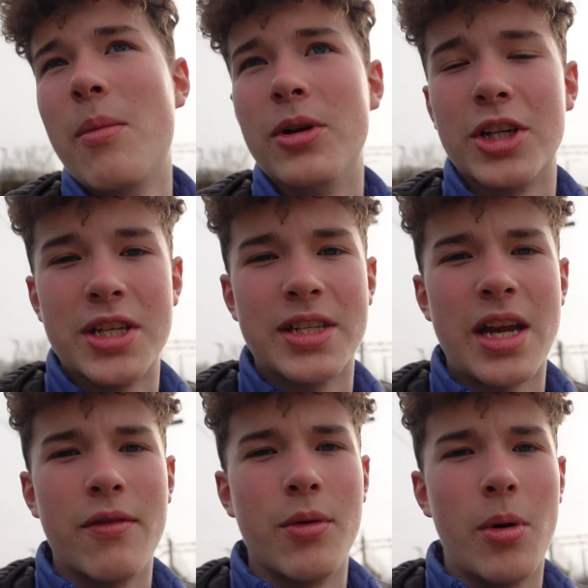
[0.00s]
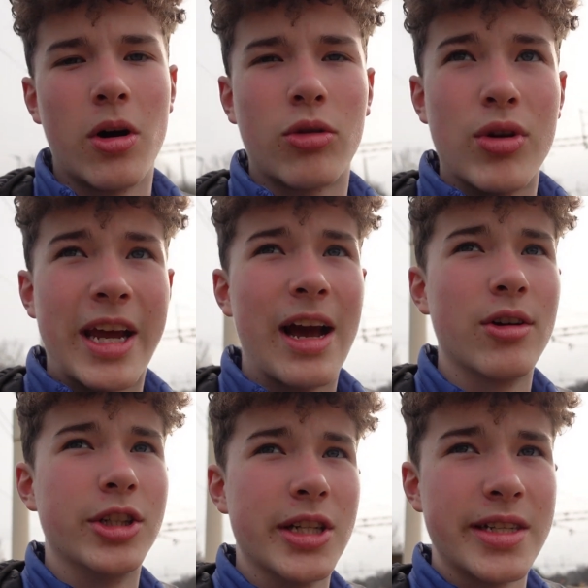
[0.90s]
but just instead of the Mark III
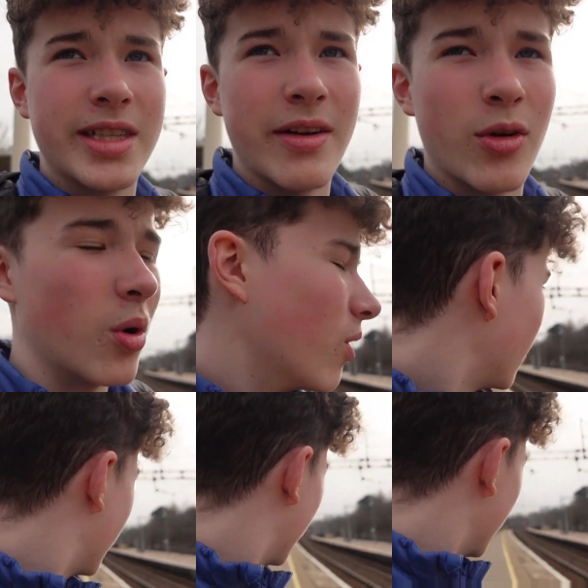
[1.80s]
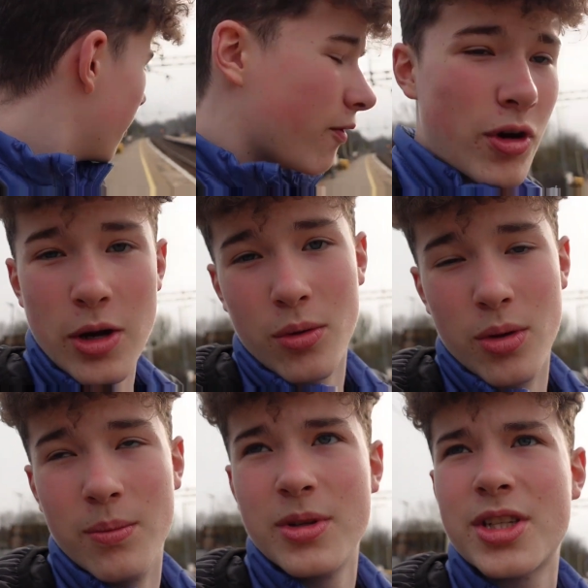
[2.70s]
carriages, they've got freight on
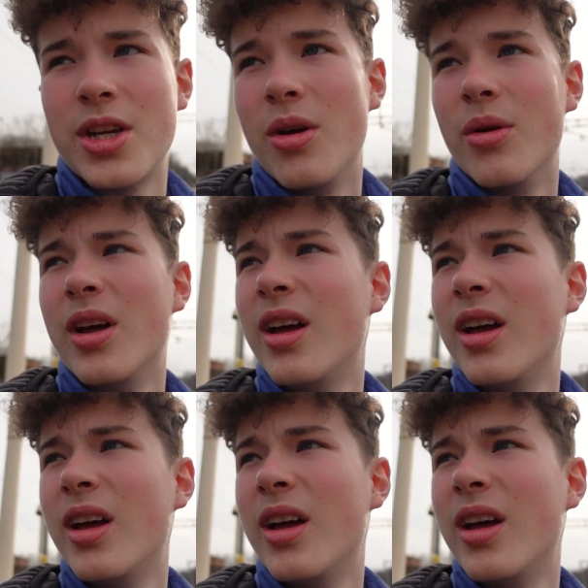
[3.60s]
them, so